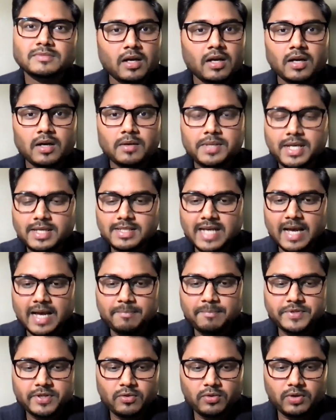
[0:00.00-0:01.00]
Yes,
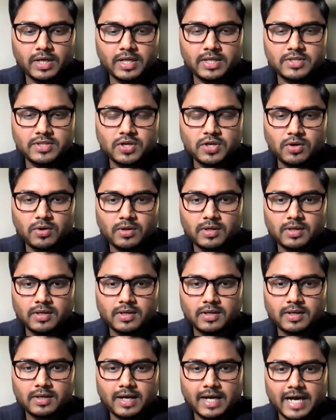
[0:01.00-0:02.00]
absolutely. So
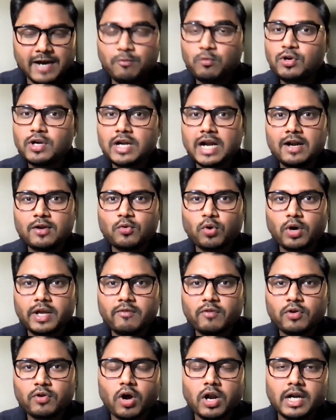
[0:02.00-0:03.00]
I wouldn't
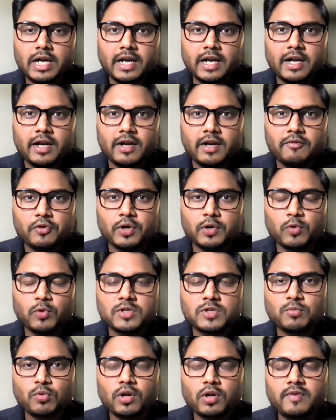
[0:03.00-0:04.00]
even call it an interview. It
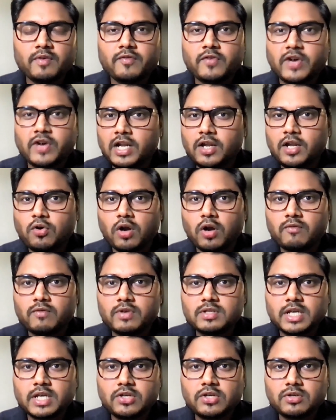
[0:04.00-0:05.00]
was more of a friendly
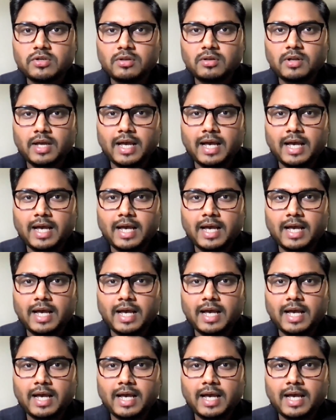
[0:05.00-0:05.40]
conversation.